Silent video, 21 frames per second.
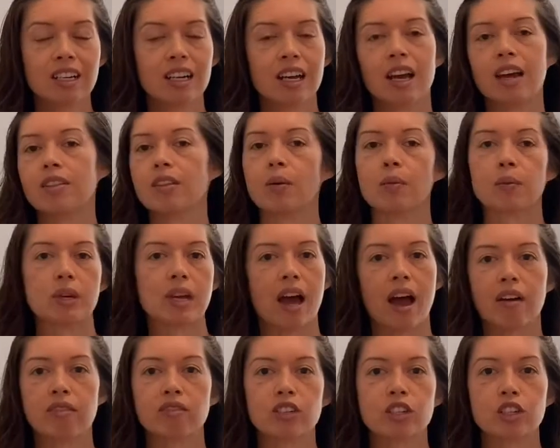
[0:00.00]
and that we
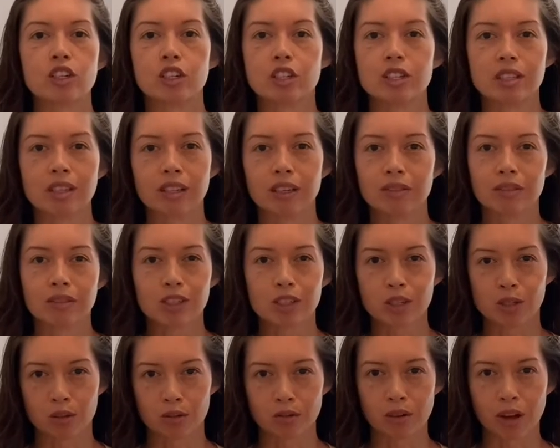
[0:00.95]
have to just live in
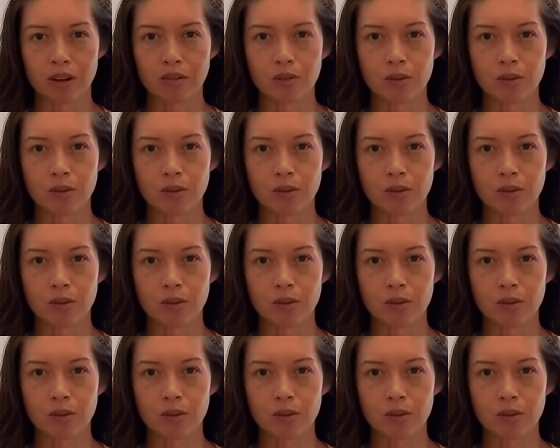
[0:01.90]
survival